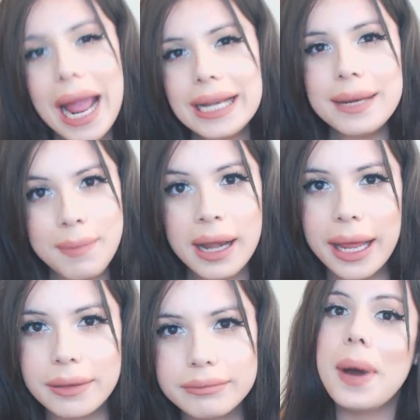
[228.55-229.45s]
I need
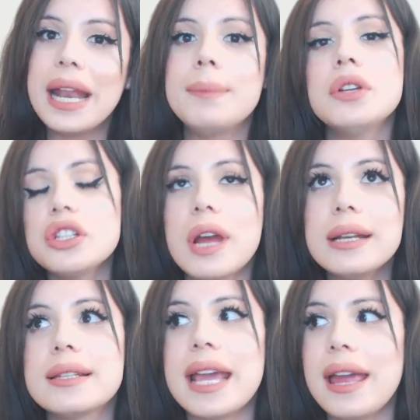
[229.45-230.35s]
money, but I'm just
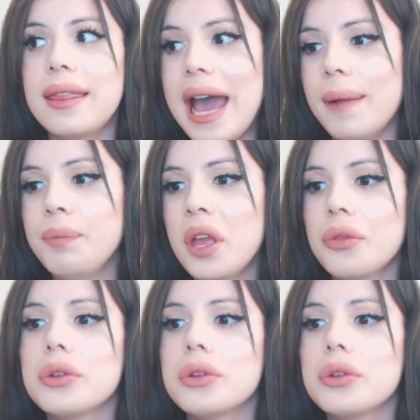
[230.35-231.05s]
trying to say that